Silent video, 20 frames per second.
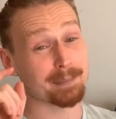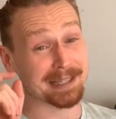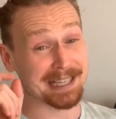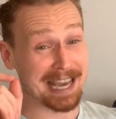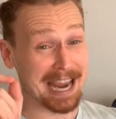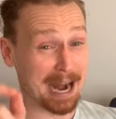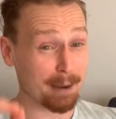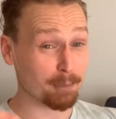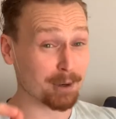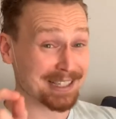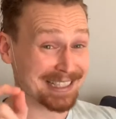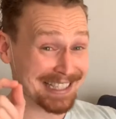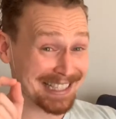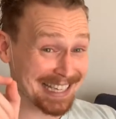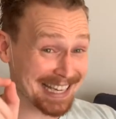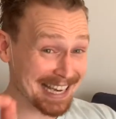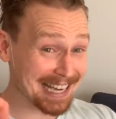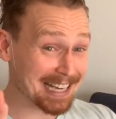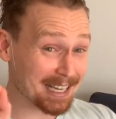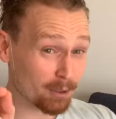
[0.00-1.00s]
Cameron's
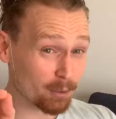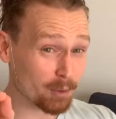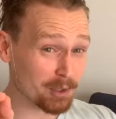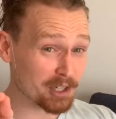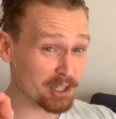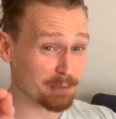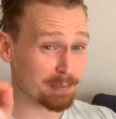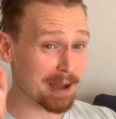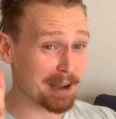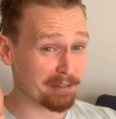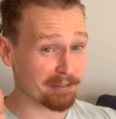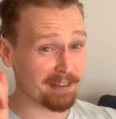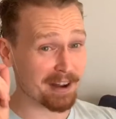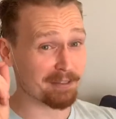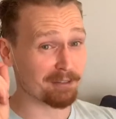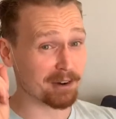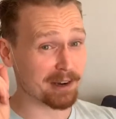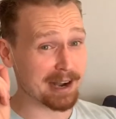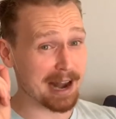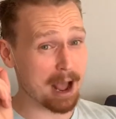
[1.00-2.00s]
Kick, which is my
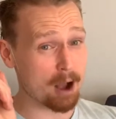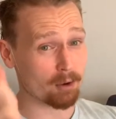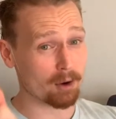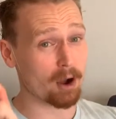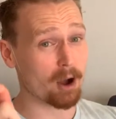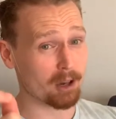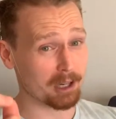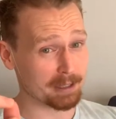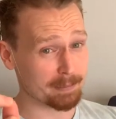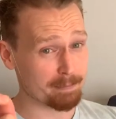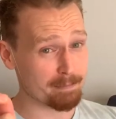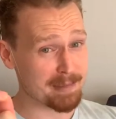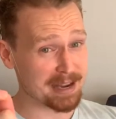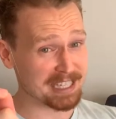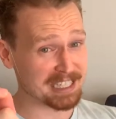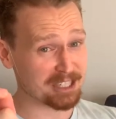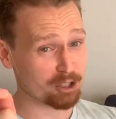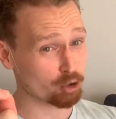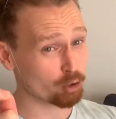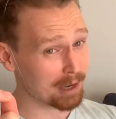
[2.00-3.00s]
favorite alcoholic
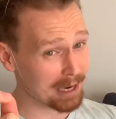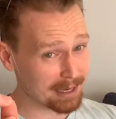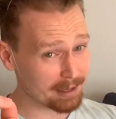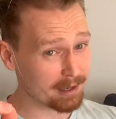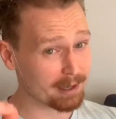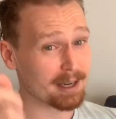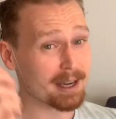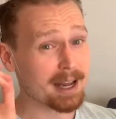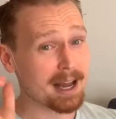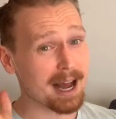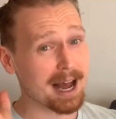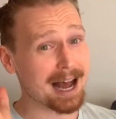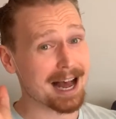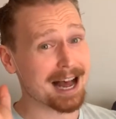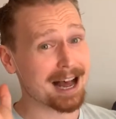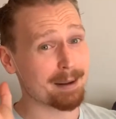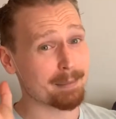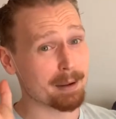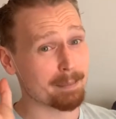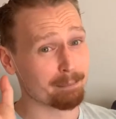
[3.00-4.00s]
mixed drink,
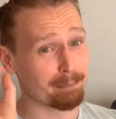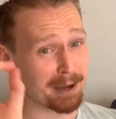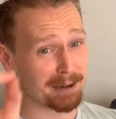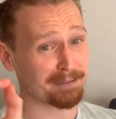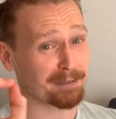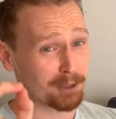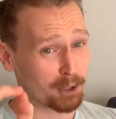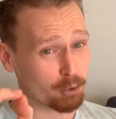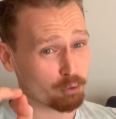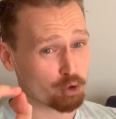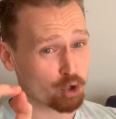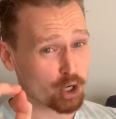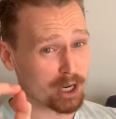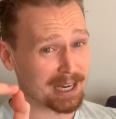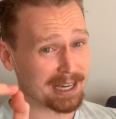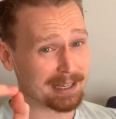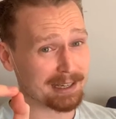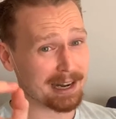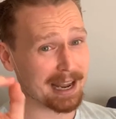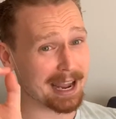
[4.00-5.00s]
buffalo
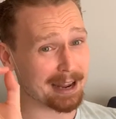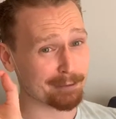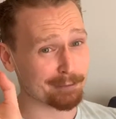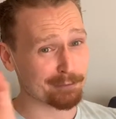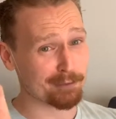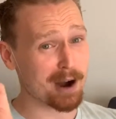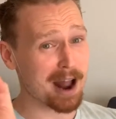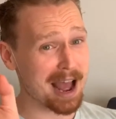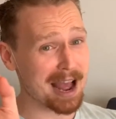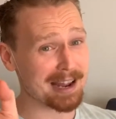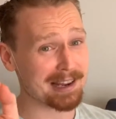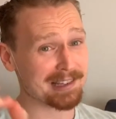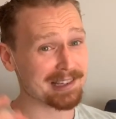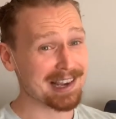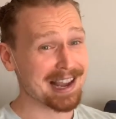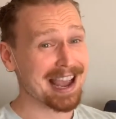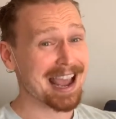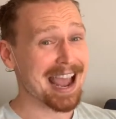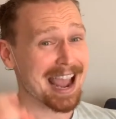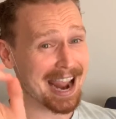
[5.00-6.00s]
chicken and
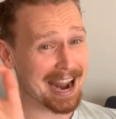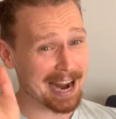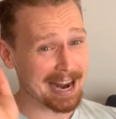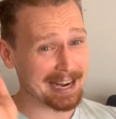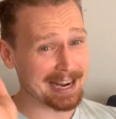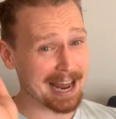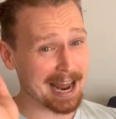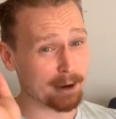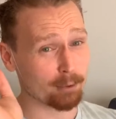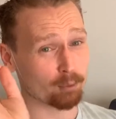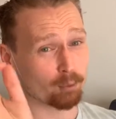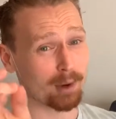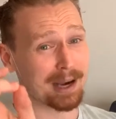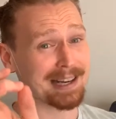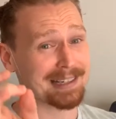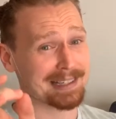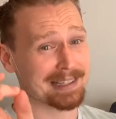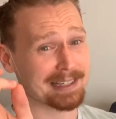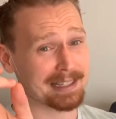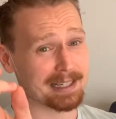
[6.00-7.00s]
fries, and I
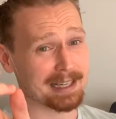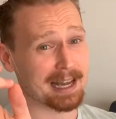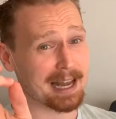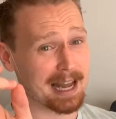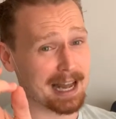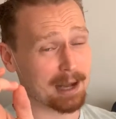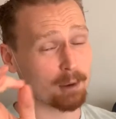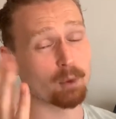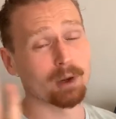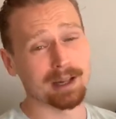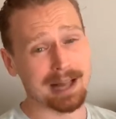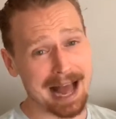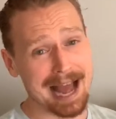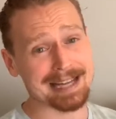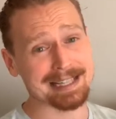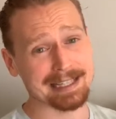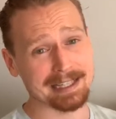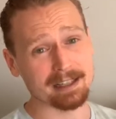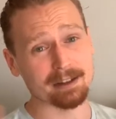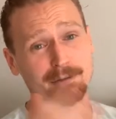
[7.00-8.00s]
rented, well,
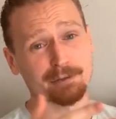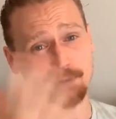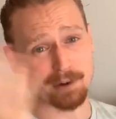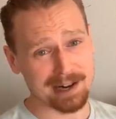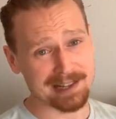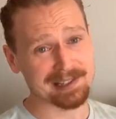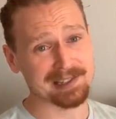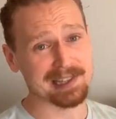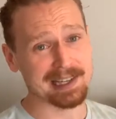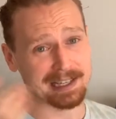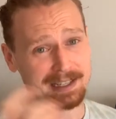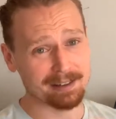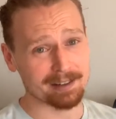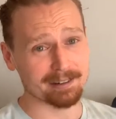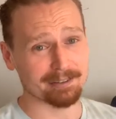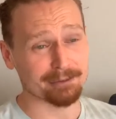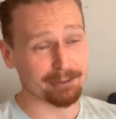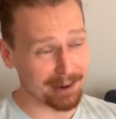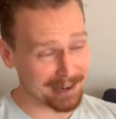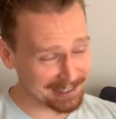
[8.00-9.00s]
I didn't, friends did.
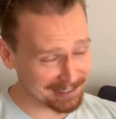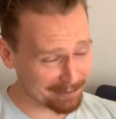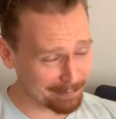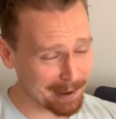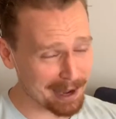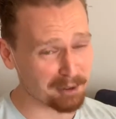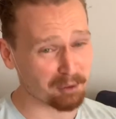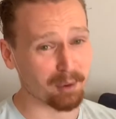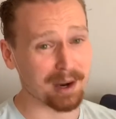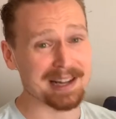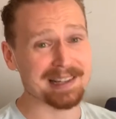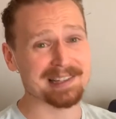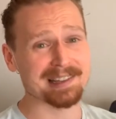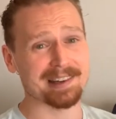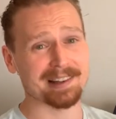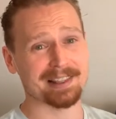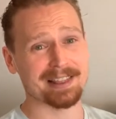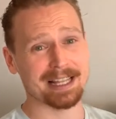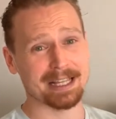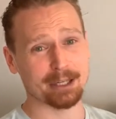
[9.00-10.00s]
Friends of mine
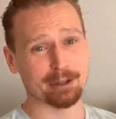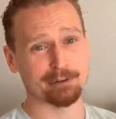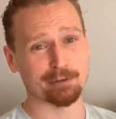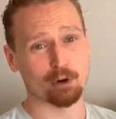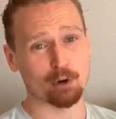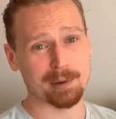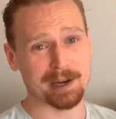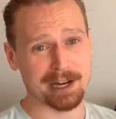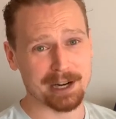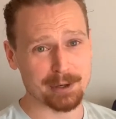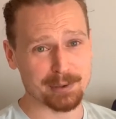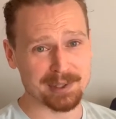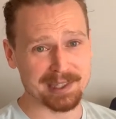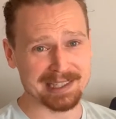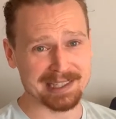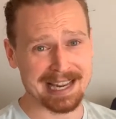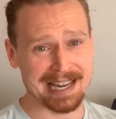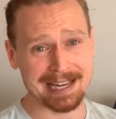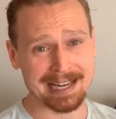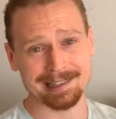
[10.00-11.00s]
rented a theater for me to go
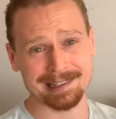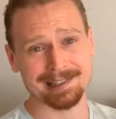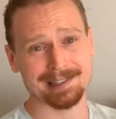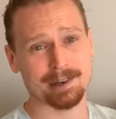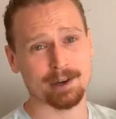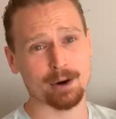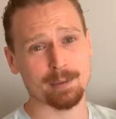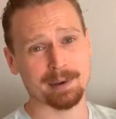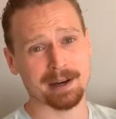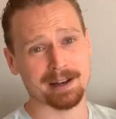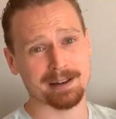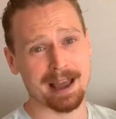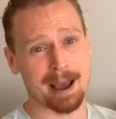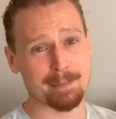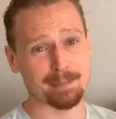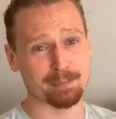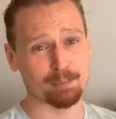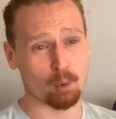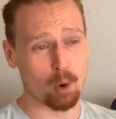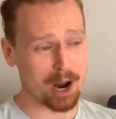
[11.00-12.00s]
see Tenet, so
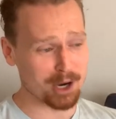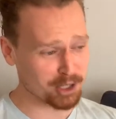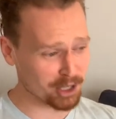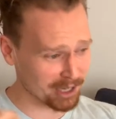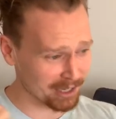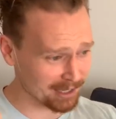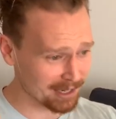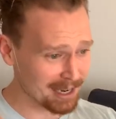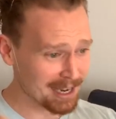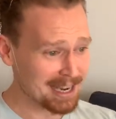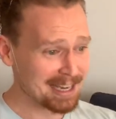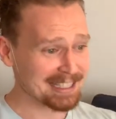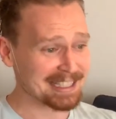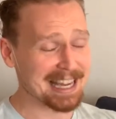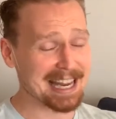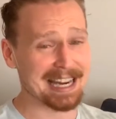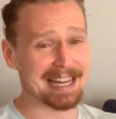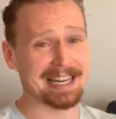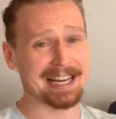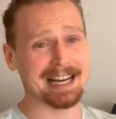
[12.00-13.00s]
I'm watching
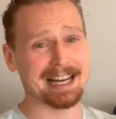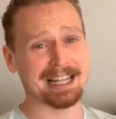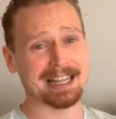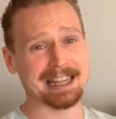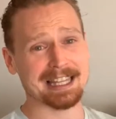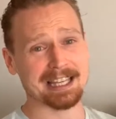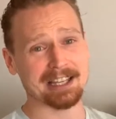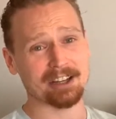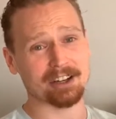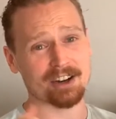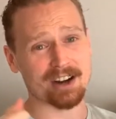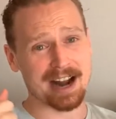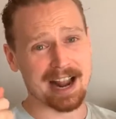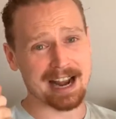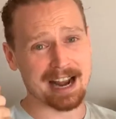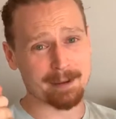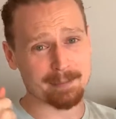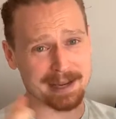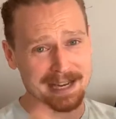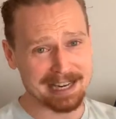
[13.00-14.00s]
Tenet in a theater,
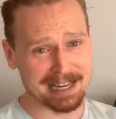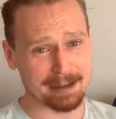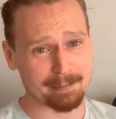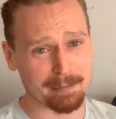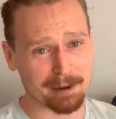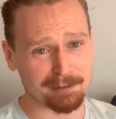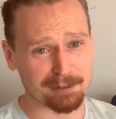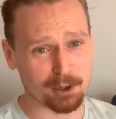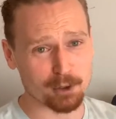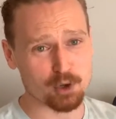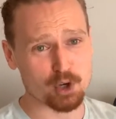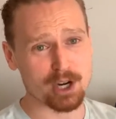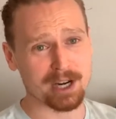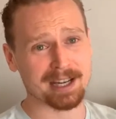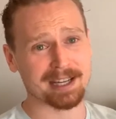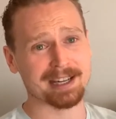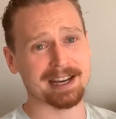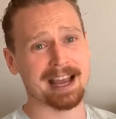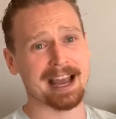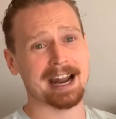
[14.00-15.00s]
and I'm eating buffalo
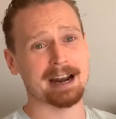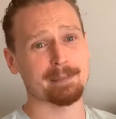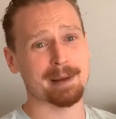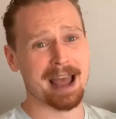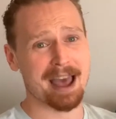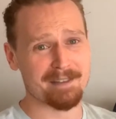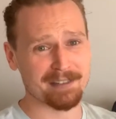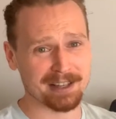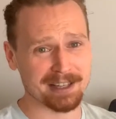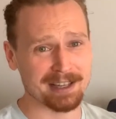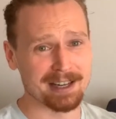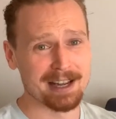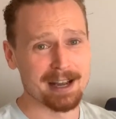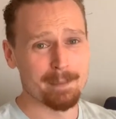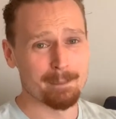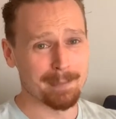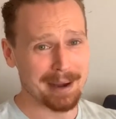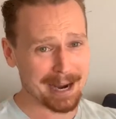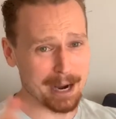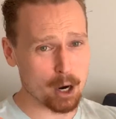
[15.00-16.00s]
chicken, and I'm having
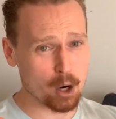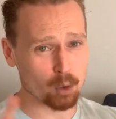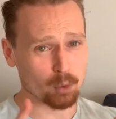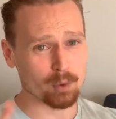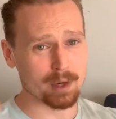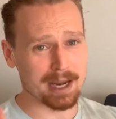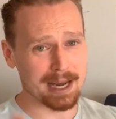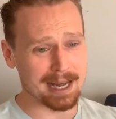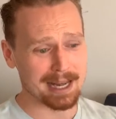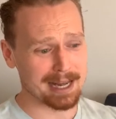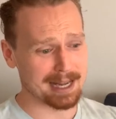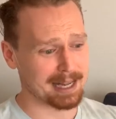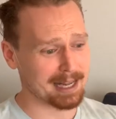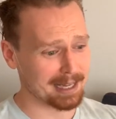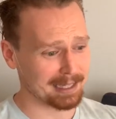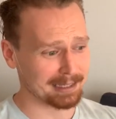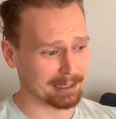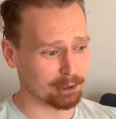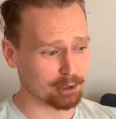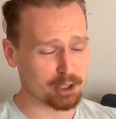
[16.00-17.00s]
my own
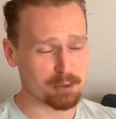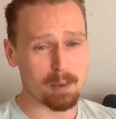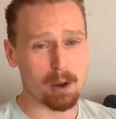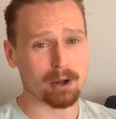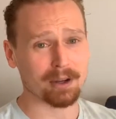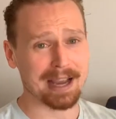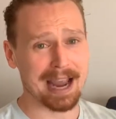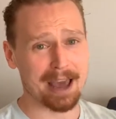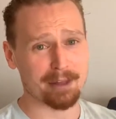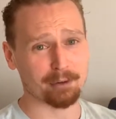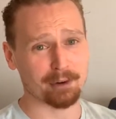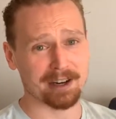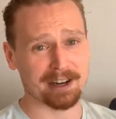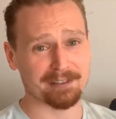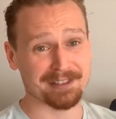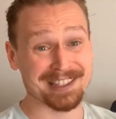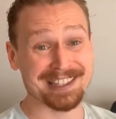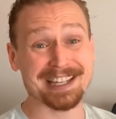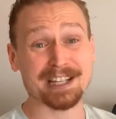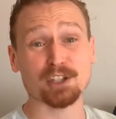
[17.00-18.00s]
little small gathering
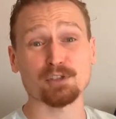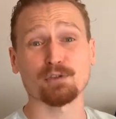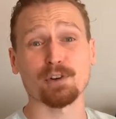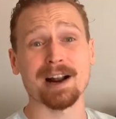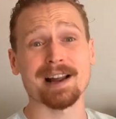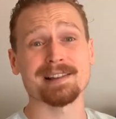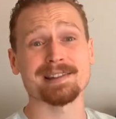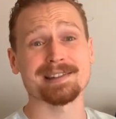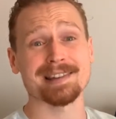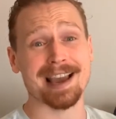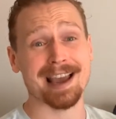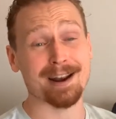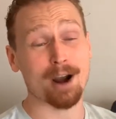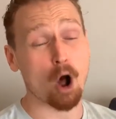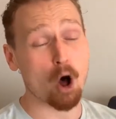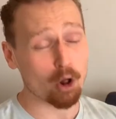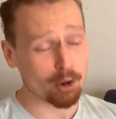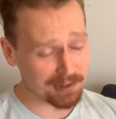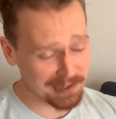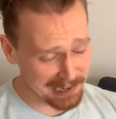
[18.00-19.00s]
of 6 friends, and
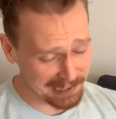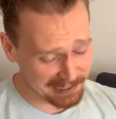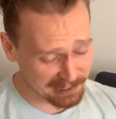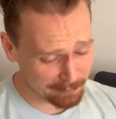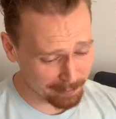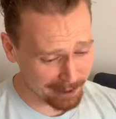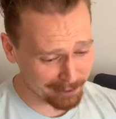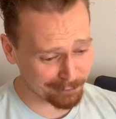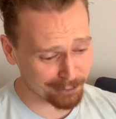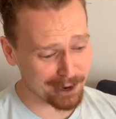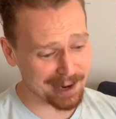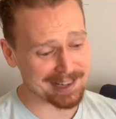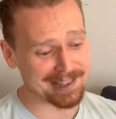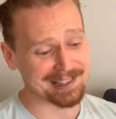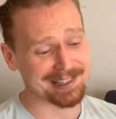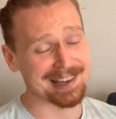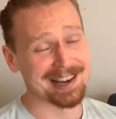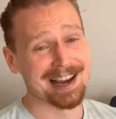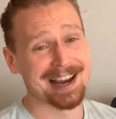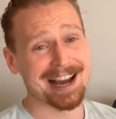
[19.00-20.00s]
all 6 of my
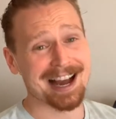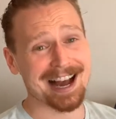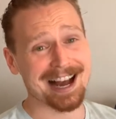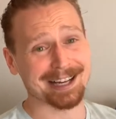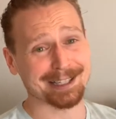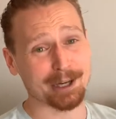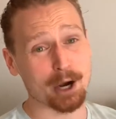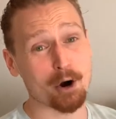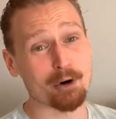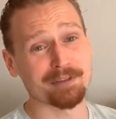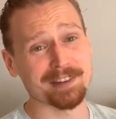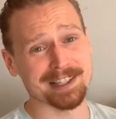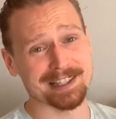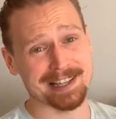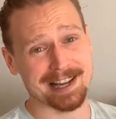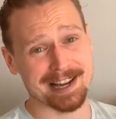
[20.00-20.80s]
friends COVID